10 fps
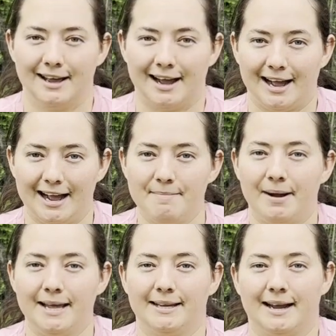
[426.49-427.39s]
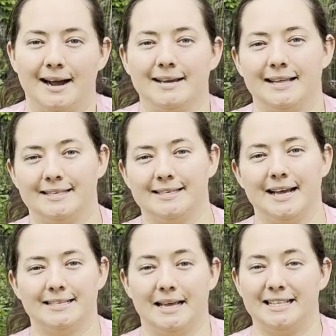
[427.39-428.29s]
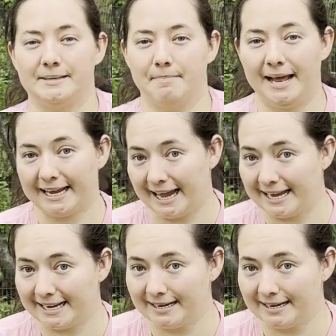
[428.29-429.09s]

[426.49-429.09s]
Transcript: I buy the kind that says it's medicated.